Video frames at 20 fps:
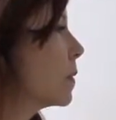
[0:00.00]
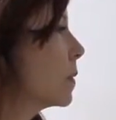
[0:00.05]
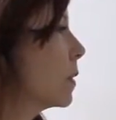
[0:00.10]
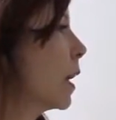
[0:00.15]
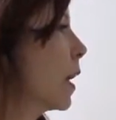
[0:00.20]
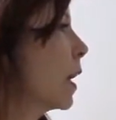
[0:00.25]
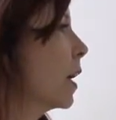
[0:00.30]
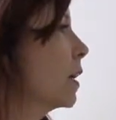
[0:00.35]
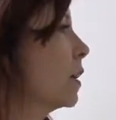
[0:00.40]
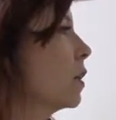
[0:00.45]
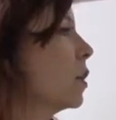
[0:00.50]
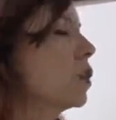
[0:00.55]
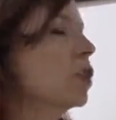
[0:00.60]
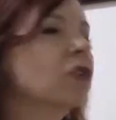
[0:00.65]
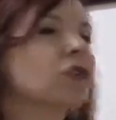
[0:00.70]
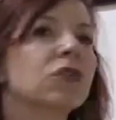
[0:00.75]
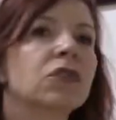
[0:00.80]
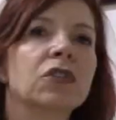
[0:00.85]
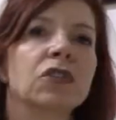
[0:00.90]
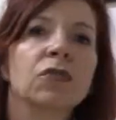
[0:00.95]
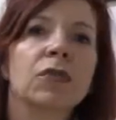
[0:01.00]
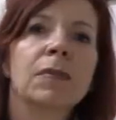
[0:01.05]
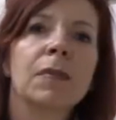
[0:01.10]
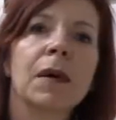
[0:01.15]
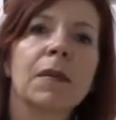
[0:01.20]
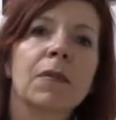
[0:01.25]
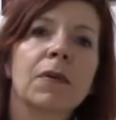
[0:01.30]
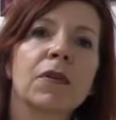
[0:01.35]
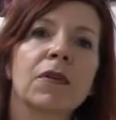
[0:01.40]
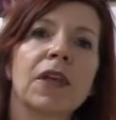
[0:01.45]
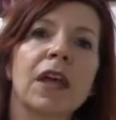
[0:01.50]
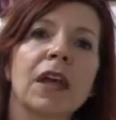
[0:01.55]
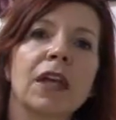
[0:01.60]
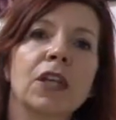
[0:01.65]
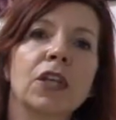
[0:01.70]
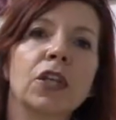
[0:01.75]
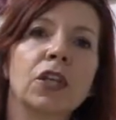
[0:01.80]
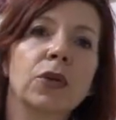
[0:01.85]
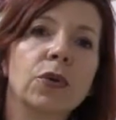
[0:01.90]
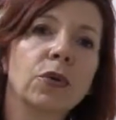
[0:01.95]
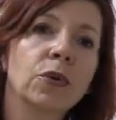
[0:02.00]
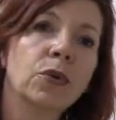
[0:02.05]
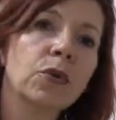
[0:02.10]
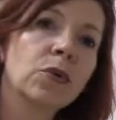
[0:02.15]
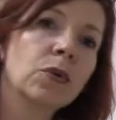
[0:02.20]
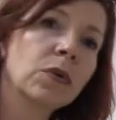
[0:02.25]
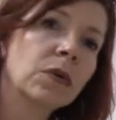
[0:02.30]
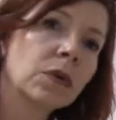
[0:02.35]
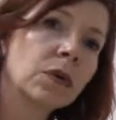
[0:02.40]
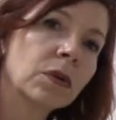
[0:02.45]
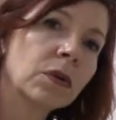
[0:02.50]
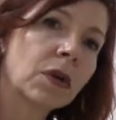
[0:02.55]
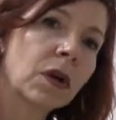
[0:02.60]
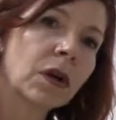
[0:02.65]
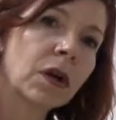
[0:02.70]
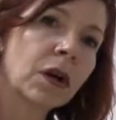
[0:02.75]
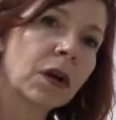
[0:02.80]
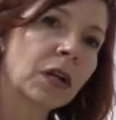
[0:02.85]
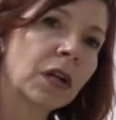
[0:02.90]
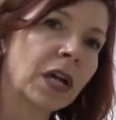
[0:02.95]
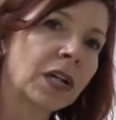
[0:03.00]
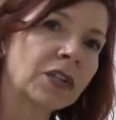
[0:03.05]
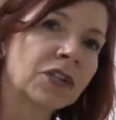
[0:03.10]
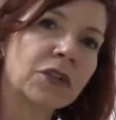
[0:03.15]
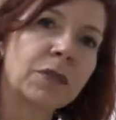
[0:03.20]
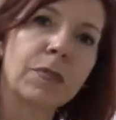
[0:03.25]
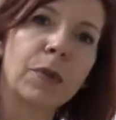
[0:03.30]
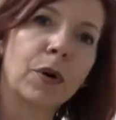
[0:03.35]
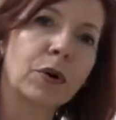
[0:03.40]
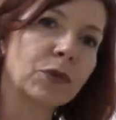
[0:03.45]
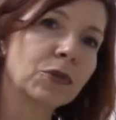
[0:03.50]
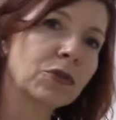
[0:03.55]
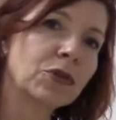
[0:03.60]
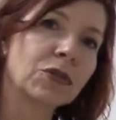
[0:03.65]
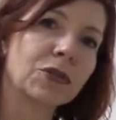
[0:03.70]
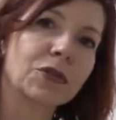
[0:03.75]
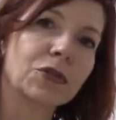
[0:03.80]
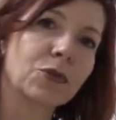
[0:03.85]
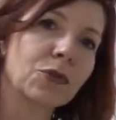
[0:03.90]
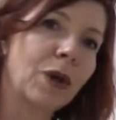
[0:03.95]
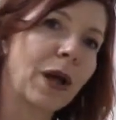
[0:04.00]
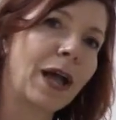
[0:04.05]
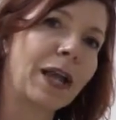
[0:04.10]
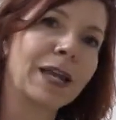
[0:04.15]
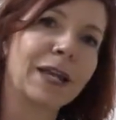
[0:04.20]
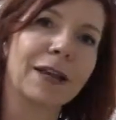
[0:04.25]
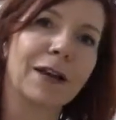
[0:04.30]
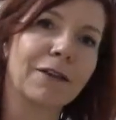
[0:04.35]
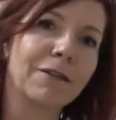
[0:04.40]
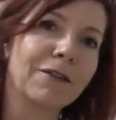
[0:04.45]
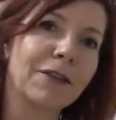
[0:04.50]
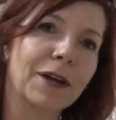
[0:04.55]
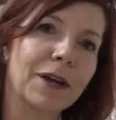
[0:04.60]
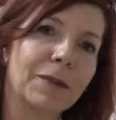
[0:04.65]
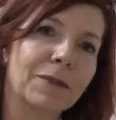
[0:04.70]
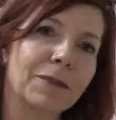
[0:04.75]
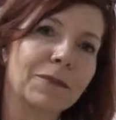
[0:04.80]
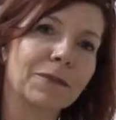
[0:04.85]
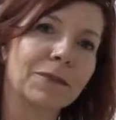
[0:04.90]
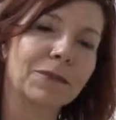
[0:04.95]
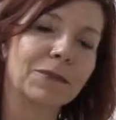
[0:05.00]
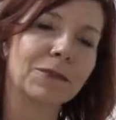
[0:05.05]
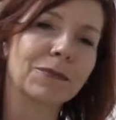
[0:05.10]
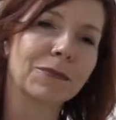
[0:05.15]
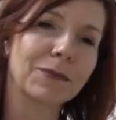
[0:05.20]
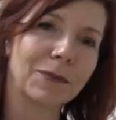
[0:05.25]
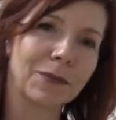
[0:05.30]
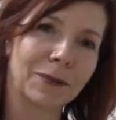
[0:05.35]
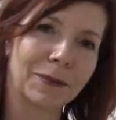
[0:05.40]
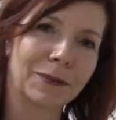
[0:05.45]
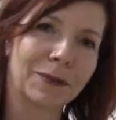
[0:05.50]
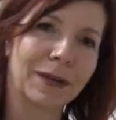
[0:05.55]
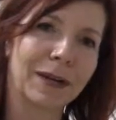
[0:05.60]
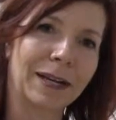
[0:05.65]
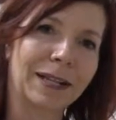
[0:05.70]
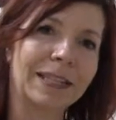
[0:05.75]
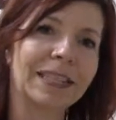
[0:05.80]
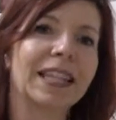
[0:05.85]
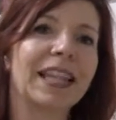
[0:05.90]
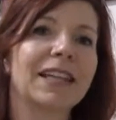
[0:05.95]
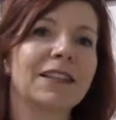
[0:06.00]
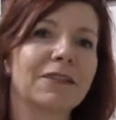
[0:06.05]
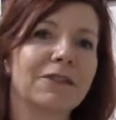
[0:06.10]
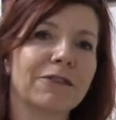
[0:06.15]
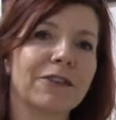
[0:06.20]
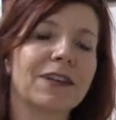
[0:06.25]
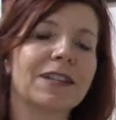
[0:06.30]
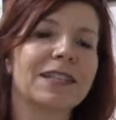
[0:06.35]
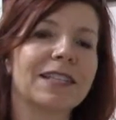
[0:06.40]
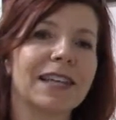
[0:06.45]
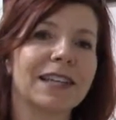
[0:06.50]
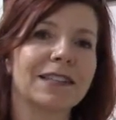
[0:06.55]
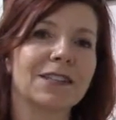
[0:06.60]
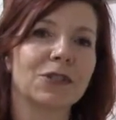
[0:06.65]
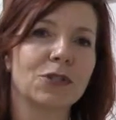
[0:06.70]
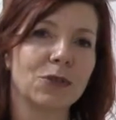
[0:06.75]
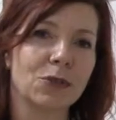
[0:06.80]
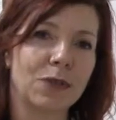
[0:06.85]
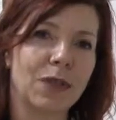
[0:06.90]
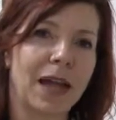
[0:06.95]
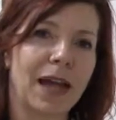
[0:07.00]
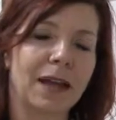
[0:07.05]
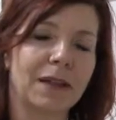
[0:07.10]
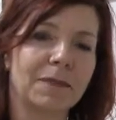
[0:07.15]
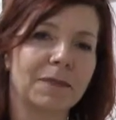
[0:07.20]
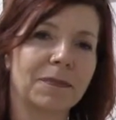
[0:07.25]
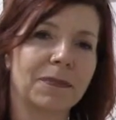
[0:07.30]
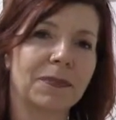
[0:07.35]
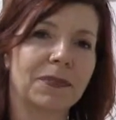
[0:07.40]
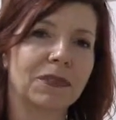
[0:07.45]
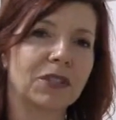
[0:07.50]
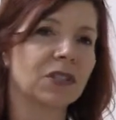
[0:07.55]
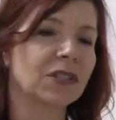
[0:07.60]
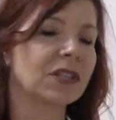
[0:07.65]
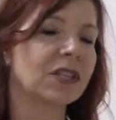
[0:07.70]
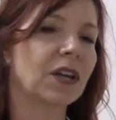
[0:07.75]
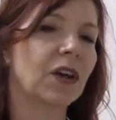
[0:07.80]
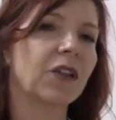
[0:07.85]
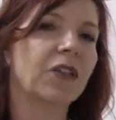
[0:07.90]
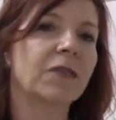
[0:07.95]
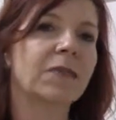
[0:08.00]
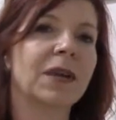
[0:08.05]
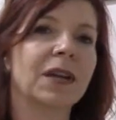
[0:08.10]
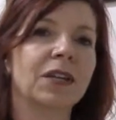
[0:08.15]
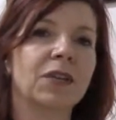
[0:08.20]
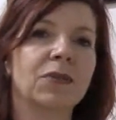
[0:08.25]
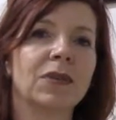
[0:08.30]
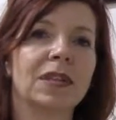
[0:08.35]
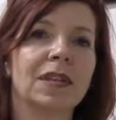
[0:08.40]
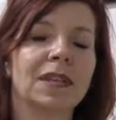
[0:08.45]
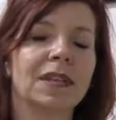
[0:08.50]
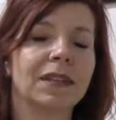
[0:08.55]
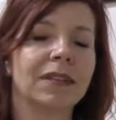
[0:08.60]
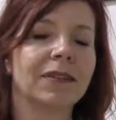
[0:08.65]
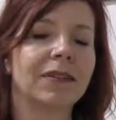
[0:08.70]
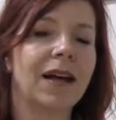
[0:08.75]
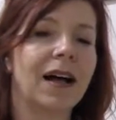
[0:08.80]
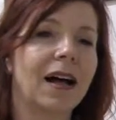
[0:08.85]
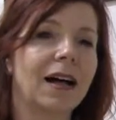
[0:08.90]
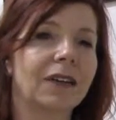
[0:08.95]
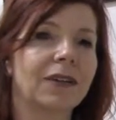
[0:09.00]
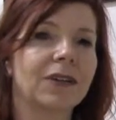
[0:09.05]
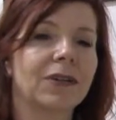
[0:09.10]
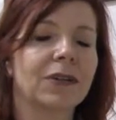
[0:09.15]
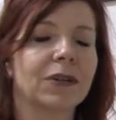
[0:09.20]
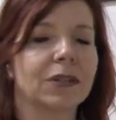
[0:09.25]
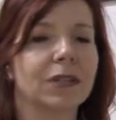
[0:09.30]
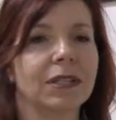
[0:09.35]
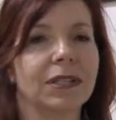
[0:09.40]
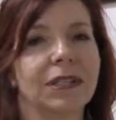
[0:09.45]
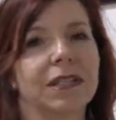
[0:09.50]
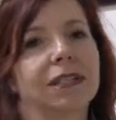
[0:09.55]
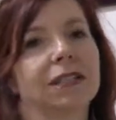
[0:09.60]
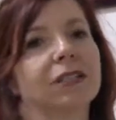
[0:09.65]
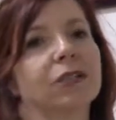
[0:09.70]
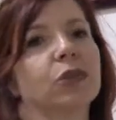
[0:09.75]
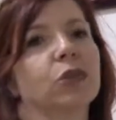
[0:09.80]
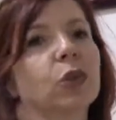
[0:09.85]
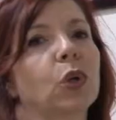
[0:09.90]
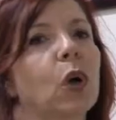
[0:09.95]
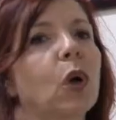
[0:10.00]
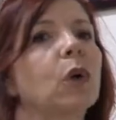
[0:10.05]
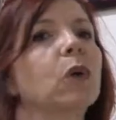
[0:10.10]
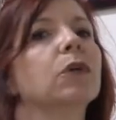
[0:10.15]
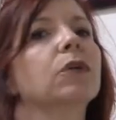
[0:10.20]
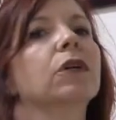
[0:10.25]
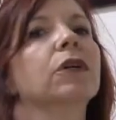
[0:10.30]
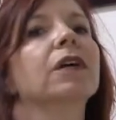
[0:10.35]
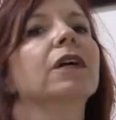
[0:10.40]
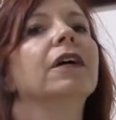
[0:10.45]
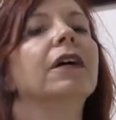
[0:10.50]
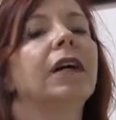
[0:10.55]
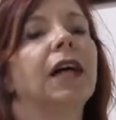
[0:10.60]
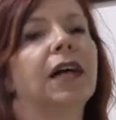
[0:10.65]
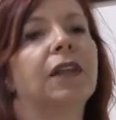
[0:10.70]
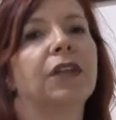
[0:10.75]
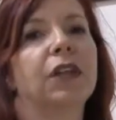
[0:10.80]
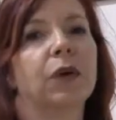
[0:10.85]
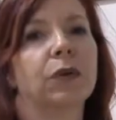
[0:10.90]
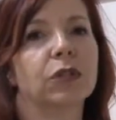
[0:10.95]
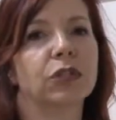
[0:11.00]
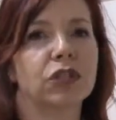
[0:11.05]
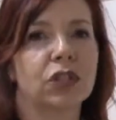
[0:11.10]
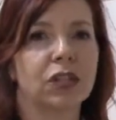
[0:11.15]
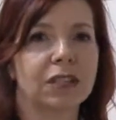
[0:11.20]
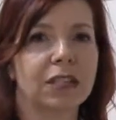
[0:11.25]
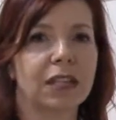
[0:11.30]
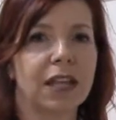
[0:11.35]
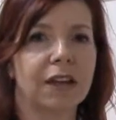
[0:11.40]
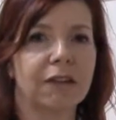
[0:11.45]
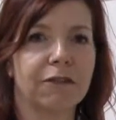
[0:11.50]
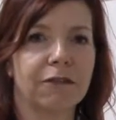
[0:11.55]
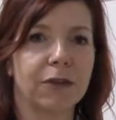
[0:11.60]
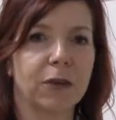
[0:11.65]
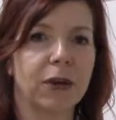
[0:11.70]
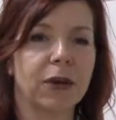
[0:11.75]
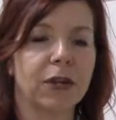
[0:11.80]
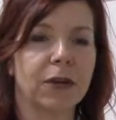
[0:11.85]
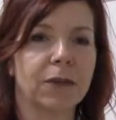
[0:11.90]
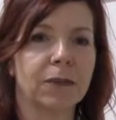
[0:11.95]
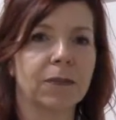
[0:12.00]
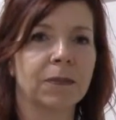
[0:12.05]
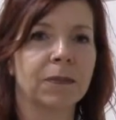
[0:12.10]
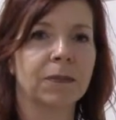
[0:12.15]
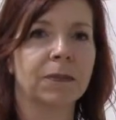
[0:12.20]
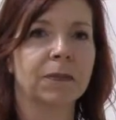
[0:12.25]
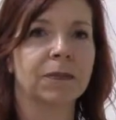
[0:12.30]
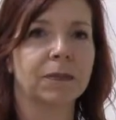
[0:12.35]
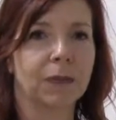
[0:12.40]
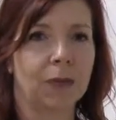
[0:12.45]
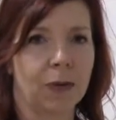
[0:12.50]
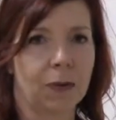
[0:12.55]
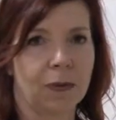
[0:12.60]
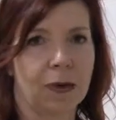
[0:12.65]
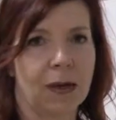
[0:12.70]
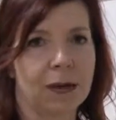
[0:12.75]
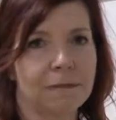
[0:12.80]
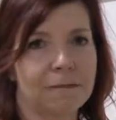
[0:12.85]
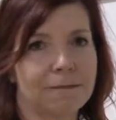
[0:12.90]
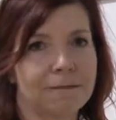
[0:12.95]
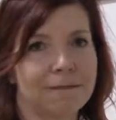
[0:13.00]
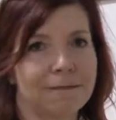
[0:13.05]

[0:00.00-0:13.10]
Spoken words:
okay? Just remember that you are not supposed to do any of them, all right? Let the front desk do that. Just tell them that you need it a little hotter or you need it a little colder, and they'll adjust that for you, all right?